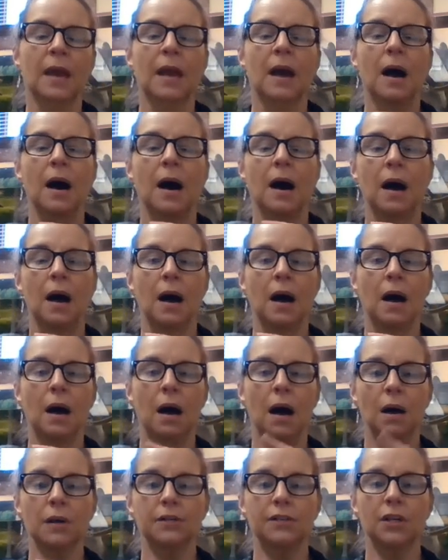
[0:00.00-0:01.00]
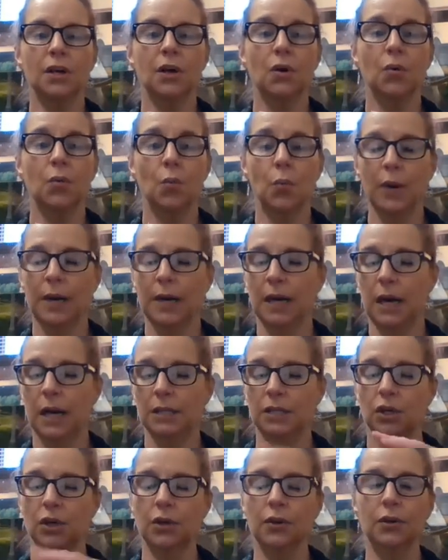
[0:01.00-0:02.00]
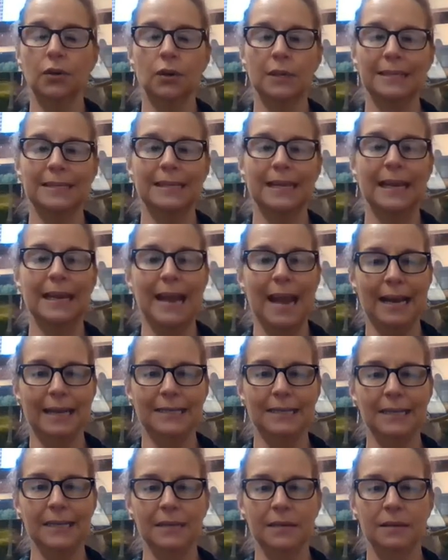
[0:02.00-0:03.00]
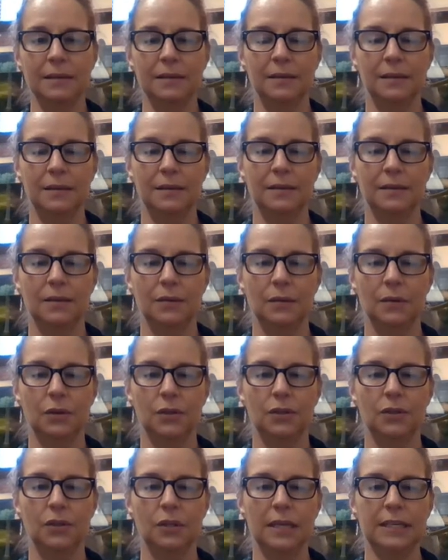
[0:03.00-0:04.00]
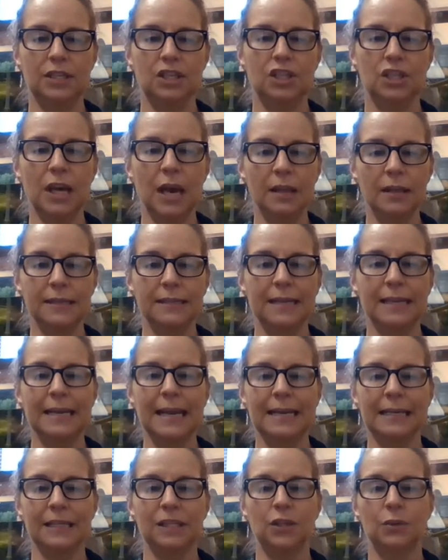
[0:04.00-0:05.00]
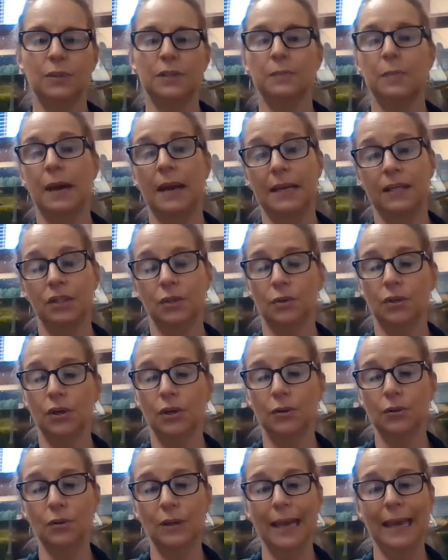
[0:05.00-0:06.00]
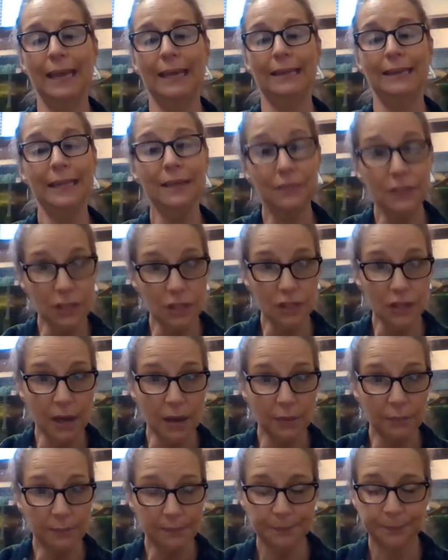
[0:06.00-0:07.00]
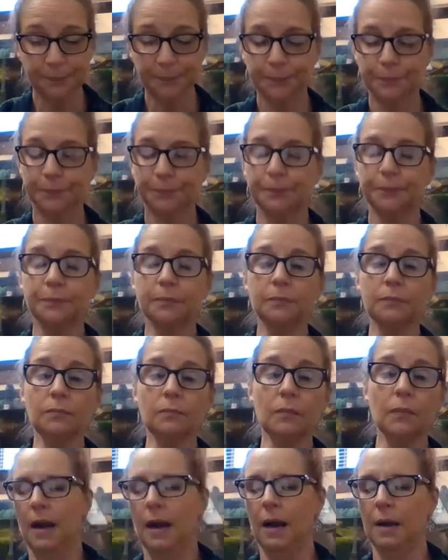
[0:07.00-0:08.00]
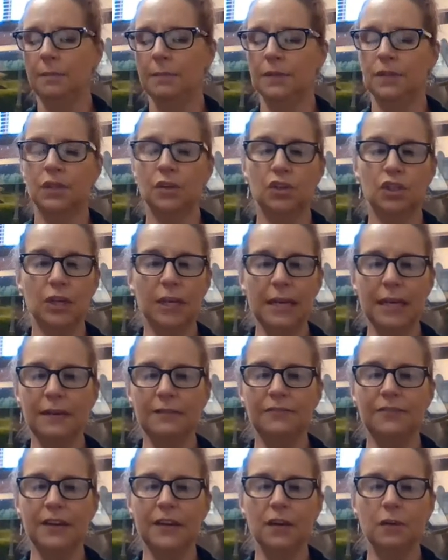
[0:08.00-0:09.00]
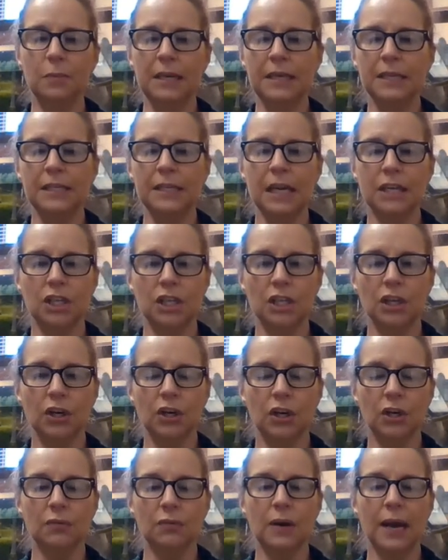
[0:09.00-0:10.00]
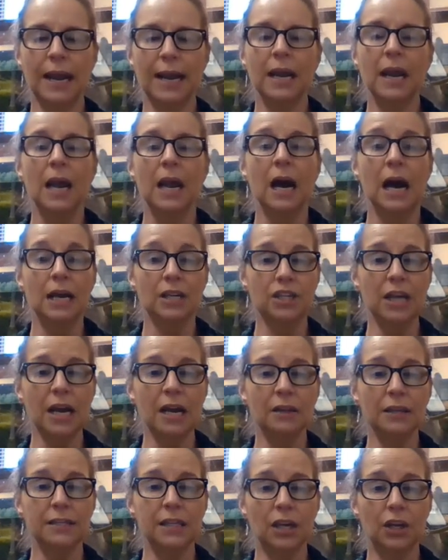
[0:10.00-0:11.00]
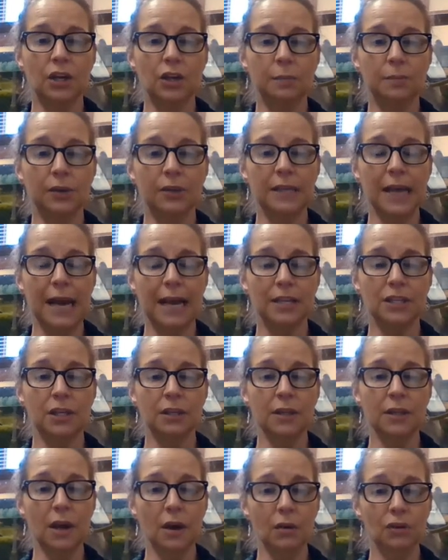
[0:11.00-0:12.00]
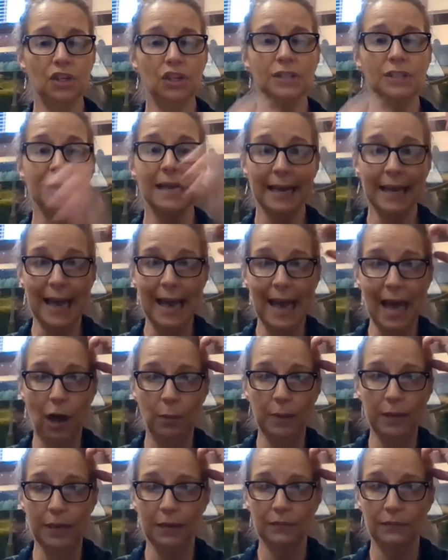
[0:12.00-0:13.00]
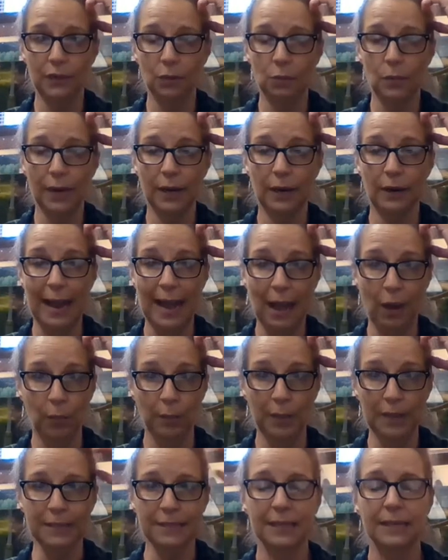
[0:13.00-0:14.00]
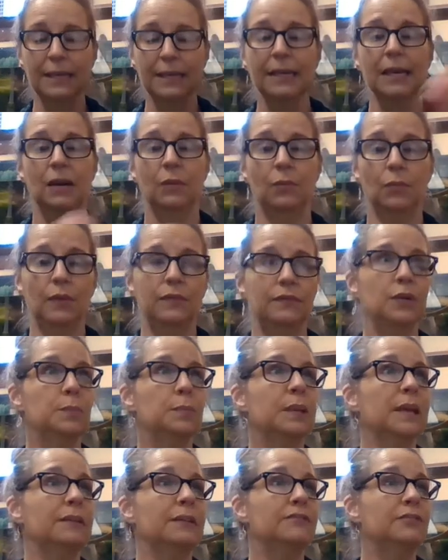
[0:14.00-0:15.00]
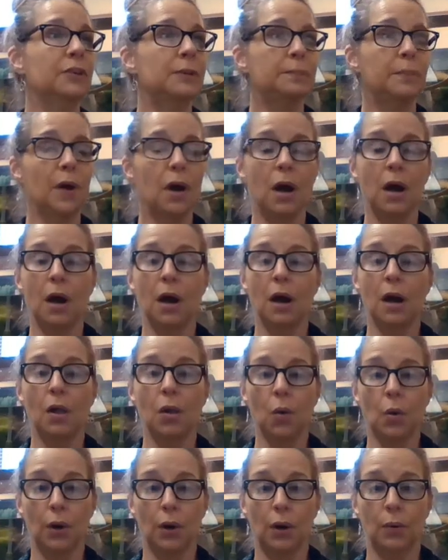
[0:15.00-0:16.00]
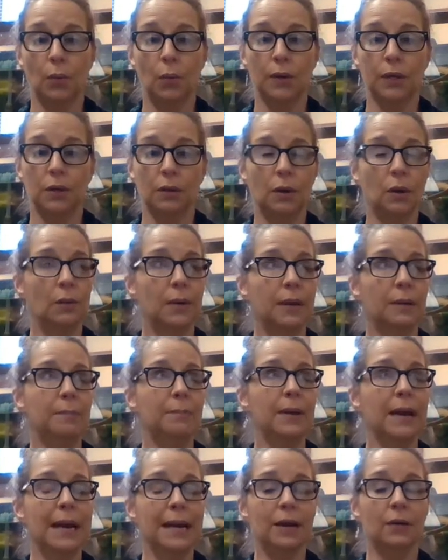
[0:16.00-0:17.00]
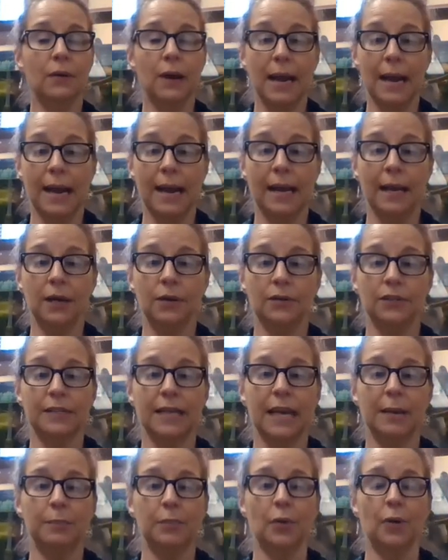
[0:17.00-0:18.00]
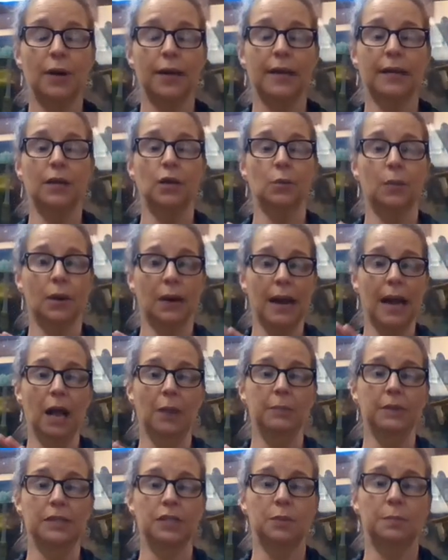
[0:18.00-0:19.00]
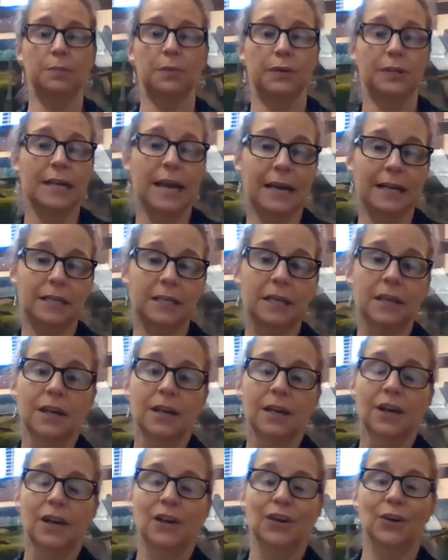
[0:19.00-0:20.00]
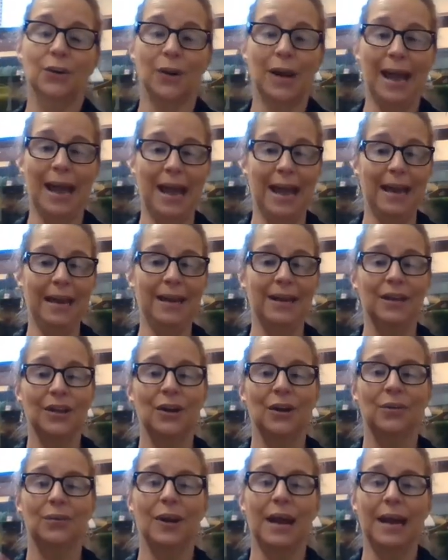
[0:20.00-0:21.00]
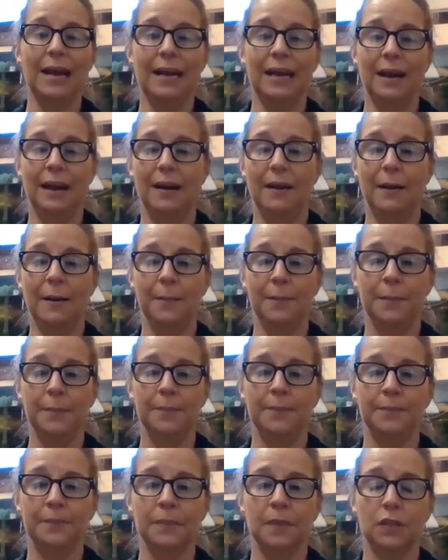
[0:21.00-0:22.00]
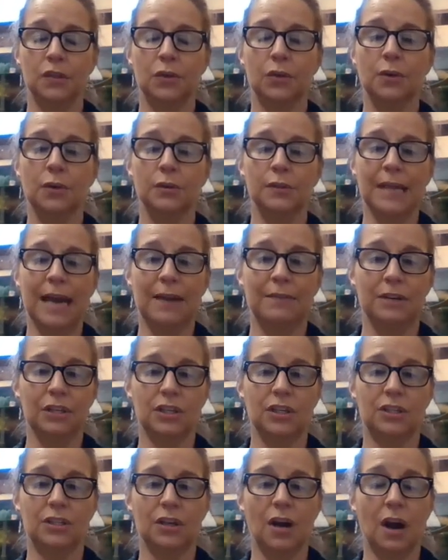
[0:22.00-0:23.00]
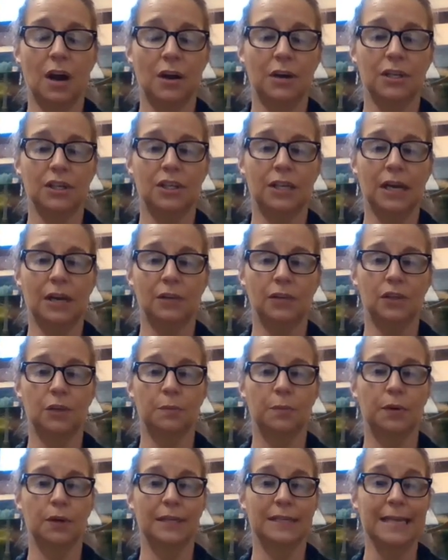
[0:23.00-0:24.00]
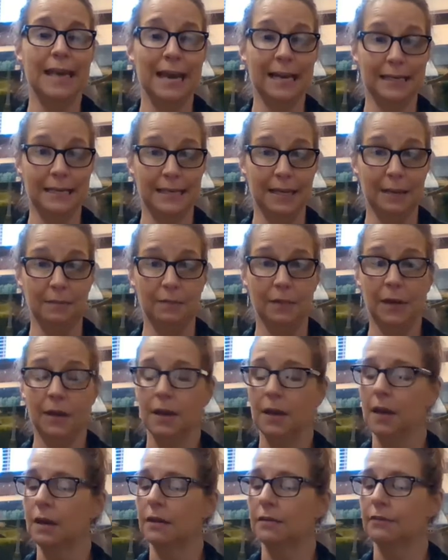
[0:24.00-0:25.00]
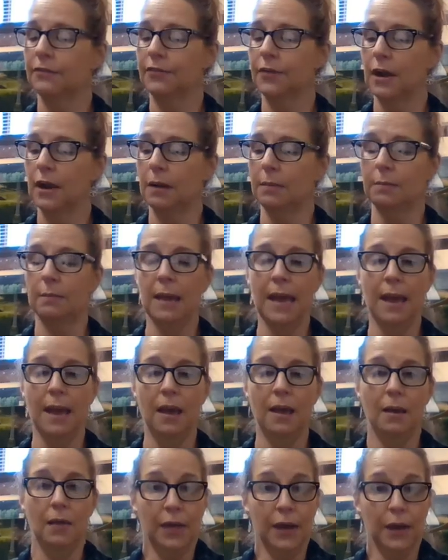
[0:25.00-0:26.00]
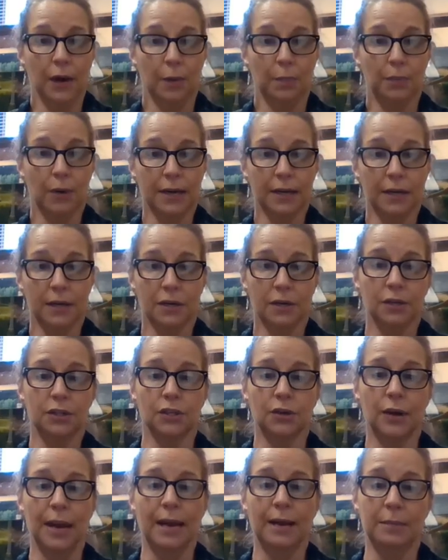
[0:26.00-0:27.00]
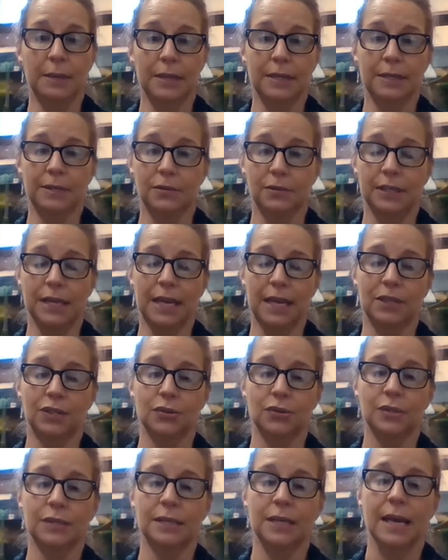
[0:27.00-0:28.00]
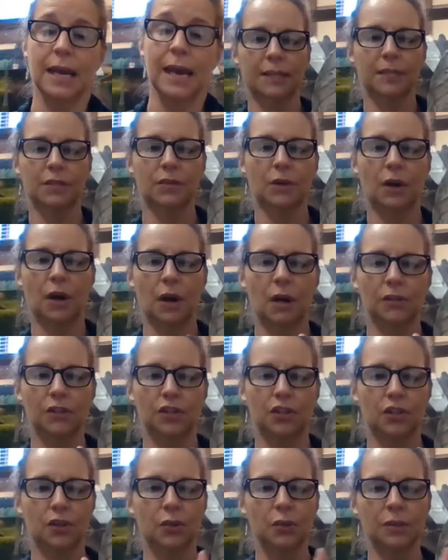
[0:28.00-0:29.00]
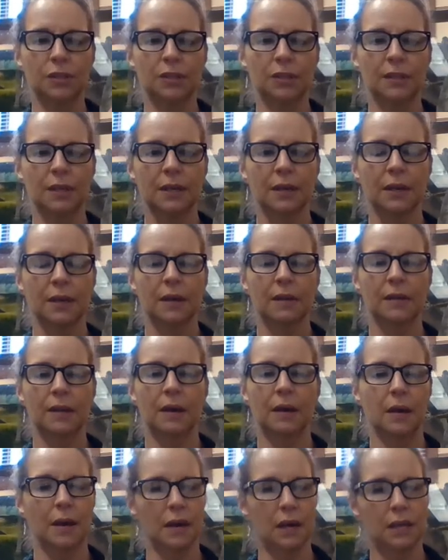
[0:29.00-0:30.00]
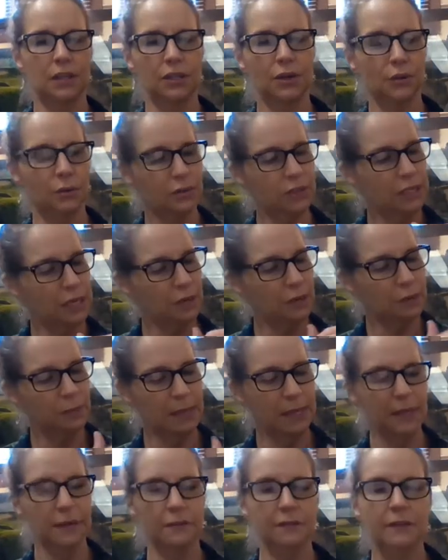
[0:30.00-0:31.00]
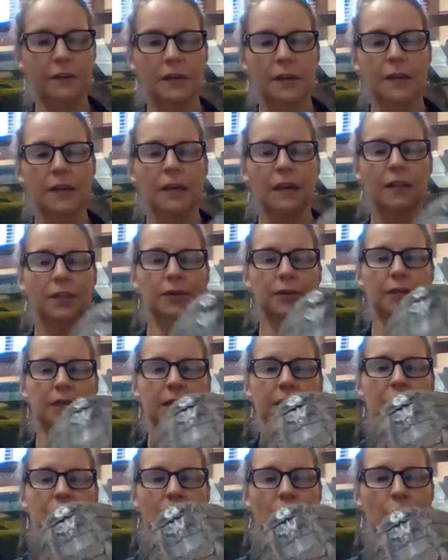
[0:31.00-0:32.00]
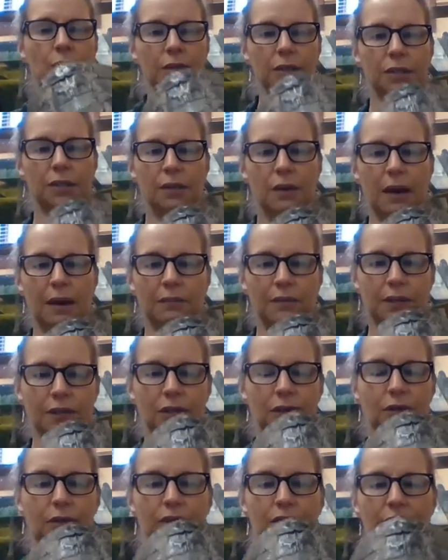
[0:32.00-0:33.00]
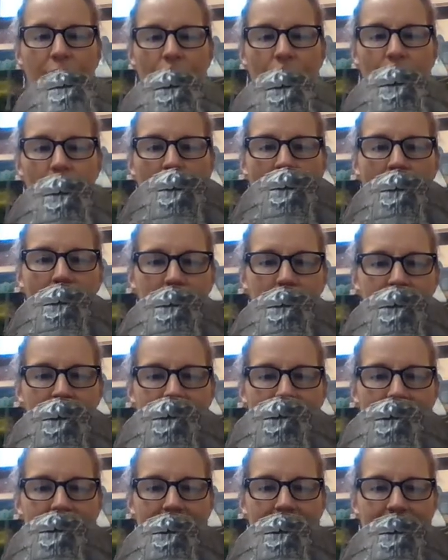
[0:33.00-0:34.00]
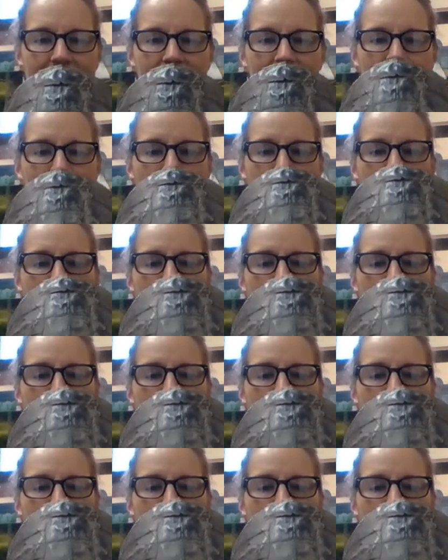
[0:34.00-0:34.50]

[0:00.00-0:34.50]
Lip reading: Also, when a turtle is connected, its shell is connected to its body, so a turtle can't leave its shell. So she can feel me touching her, right? A shell is a good protection though, just like a helmet. If you wear a helmet, if you play football or when you go on a bike ride or skateboarding, you wear a helmet to protect your head, right? Turtles have a hard shell to protect them from their predators or enemies or dangers. They're called scutes. A turtle shell is made of 13 scutes, so every turtle shell, no matter the size, has 13